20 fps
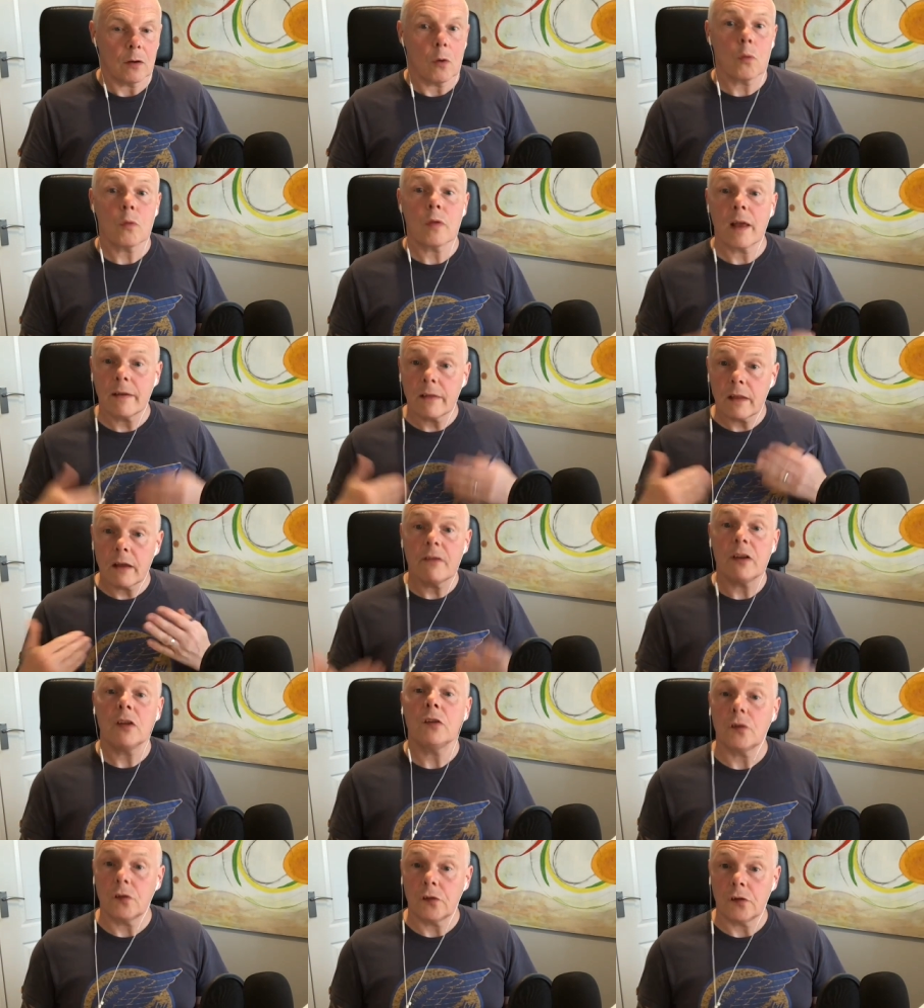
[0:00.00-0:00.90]
Although there
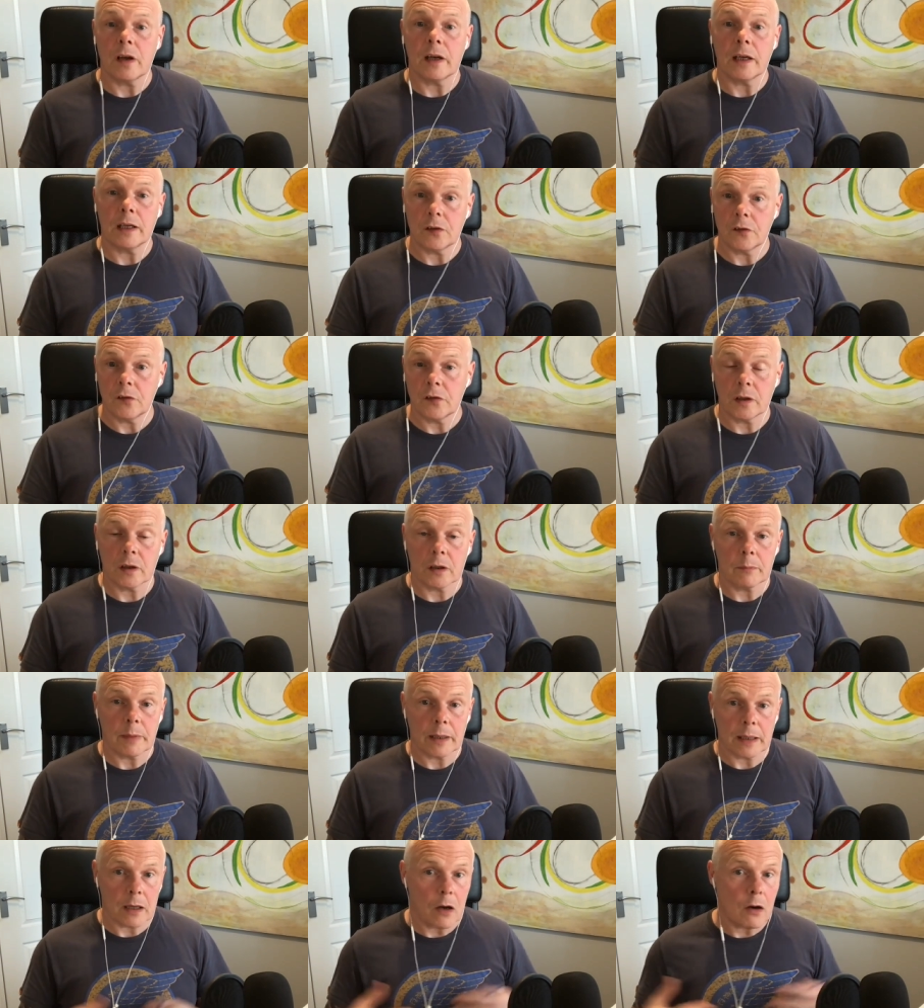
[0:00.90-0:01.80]
is a change, you know,
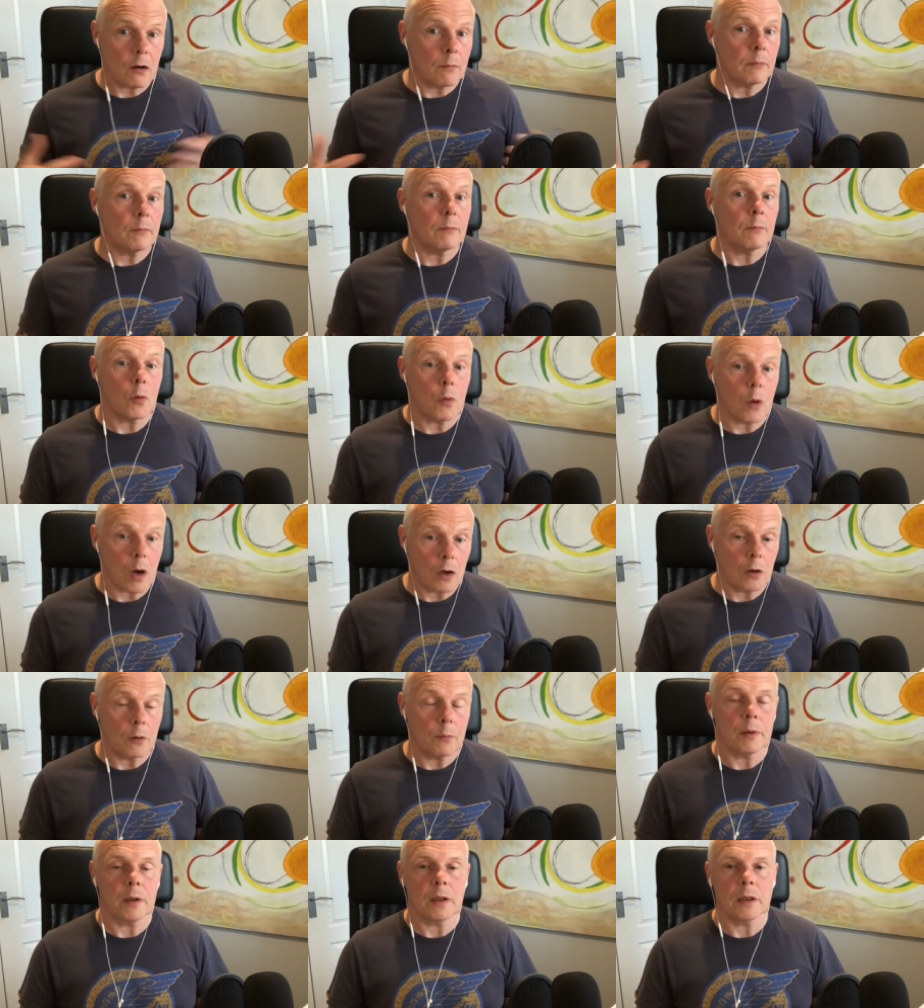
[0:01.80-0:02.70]
men are more
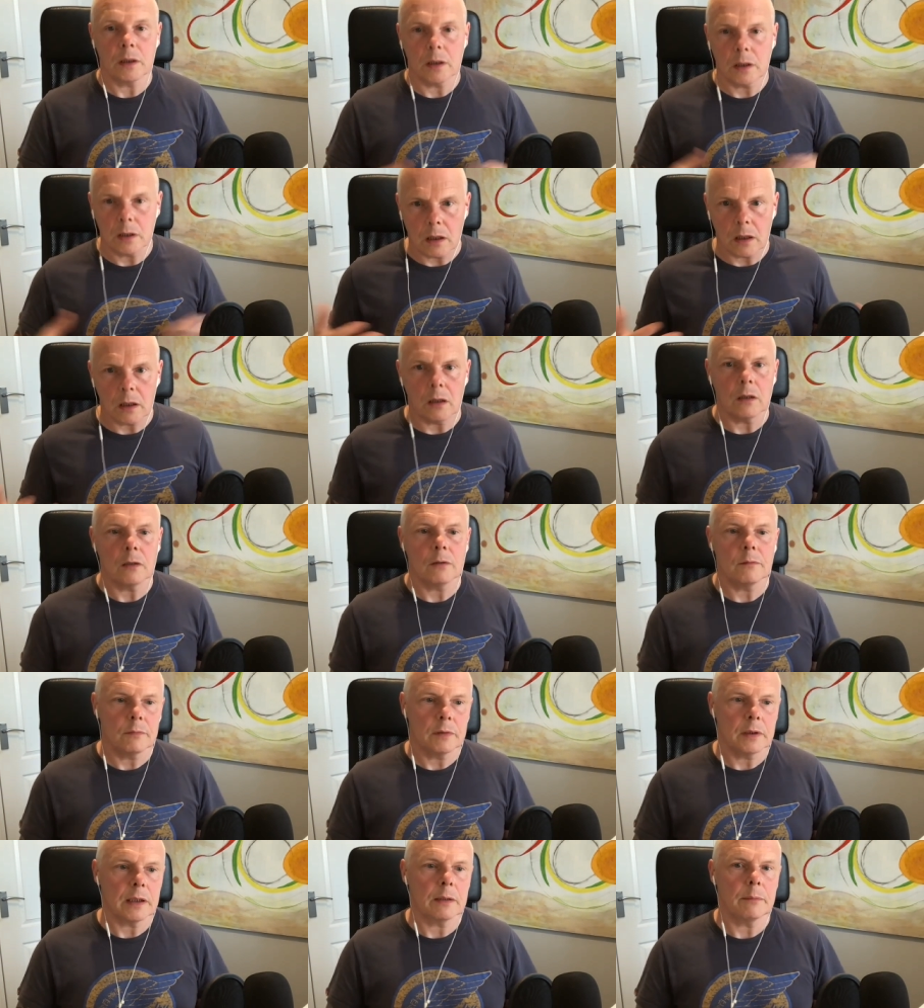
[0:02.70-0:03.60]
open, are
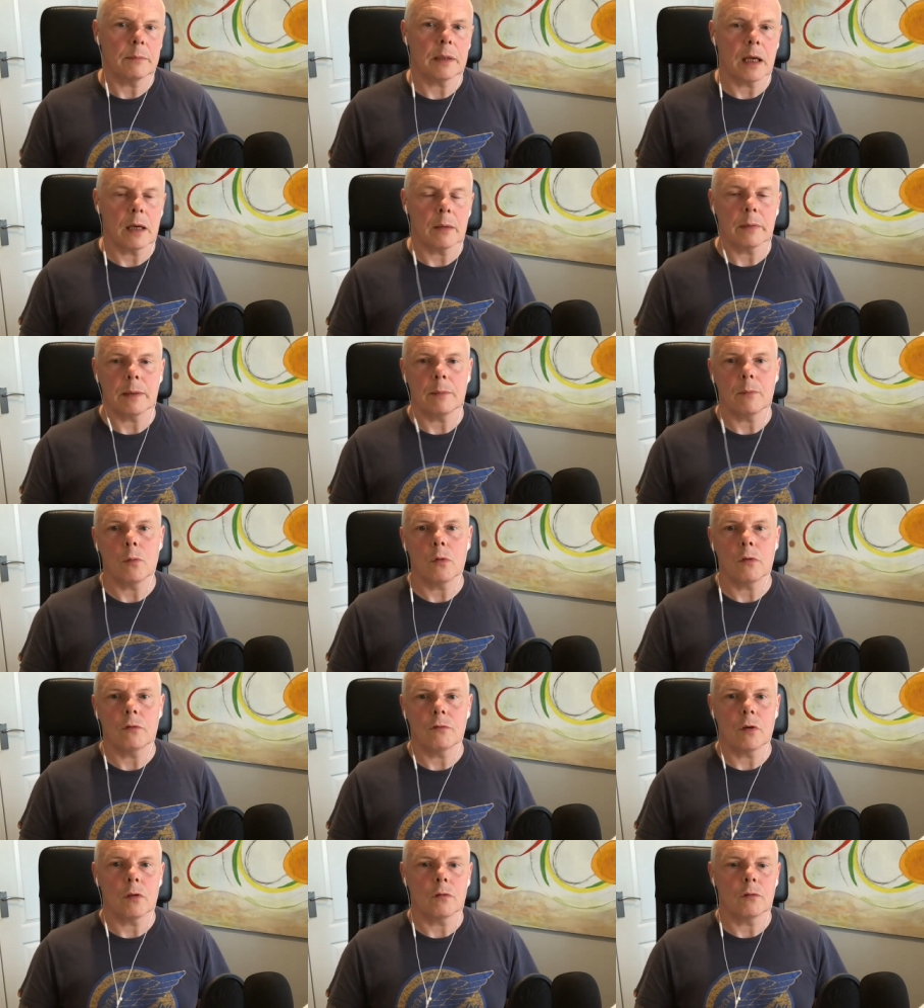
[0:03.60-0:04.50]
you know becoming more
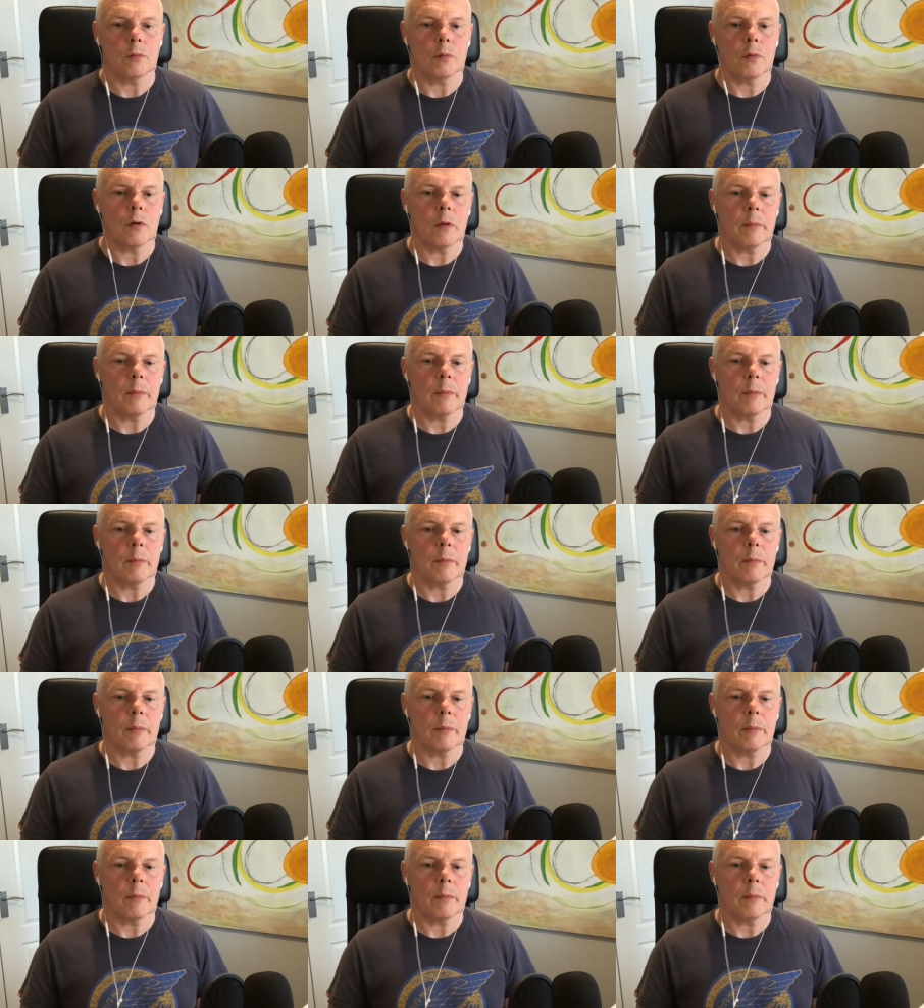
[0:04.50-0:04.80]
vulnerable.